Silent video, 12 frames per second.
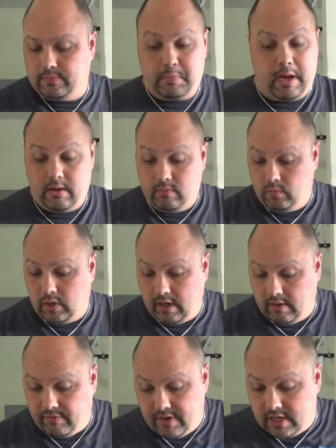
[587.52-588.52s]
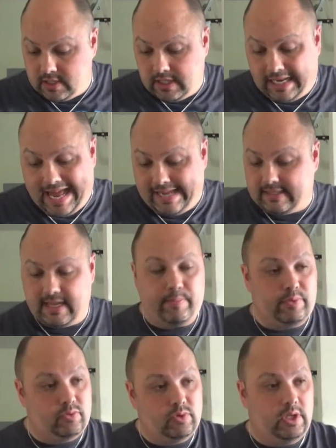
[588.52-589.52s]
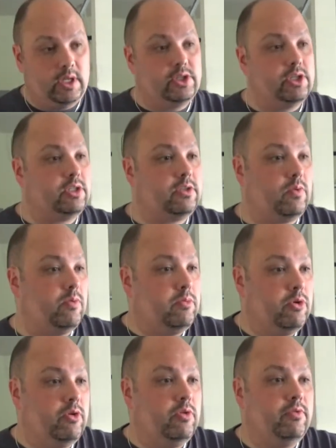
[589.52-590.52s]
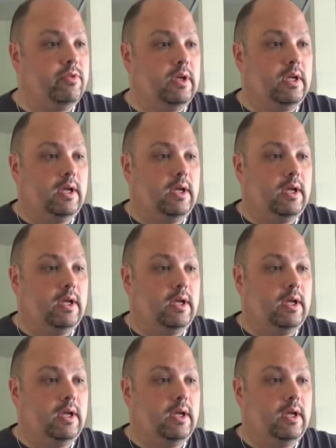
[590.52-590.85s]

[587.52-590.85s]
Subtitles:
But we're going to finish. The last step is really just to remove